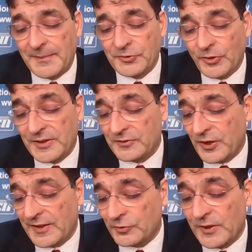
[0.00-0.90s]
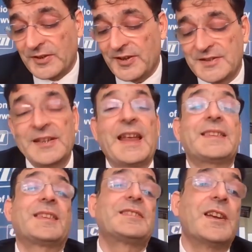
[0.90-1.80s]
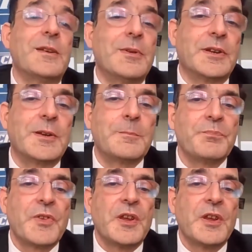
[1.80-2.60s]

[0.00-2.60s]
It's so interesting, like sustainability.